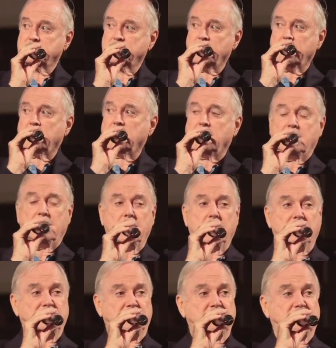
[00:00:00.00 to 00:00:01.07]
Really. No,
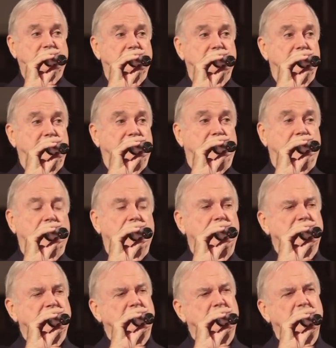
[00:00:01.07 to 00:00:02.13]
he's just terrific. And
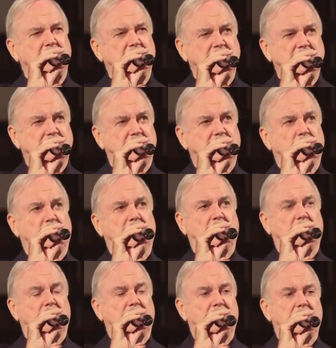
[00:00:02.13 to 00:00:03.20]
he's so easy to
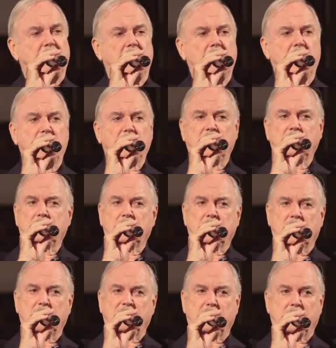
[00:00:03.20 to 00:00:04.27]
work with. And they let me do a
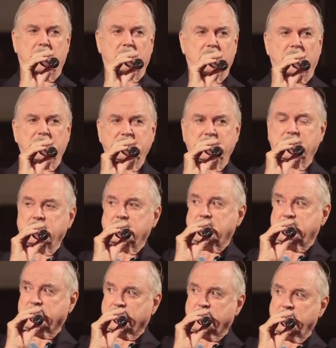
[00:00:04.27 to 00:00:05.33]
little bit of the writing of the
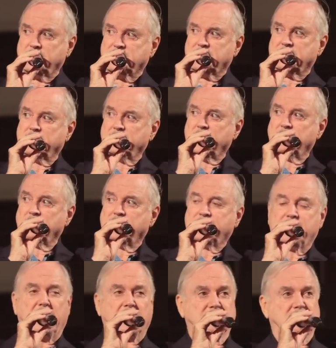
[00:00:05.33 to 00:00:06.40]
script. So we were
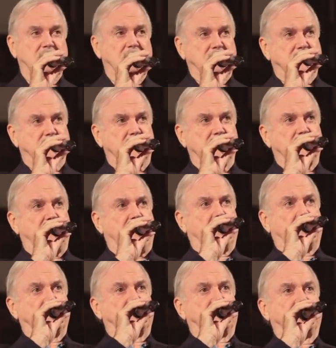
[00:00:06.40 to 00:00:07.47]
faxing the script
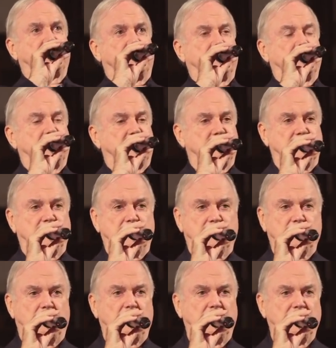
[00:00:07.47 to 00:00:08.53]
backwards and forwards, which is
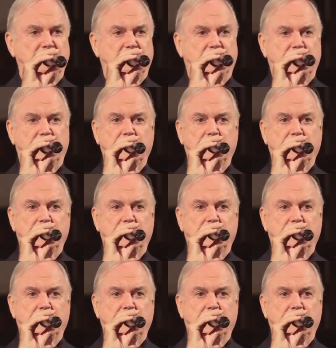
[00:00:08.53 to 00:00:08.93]
what we used to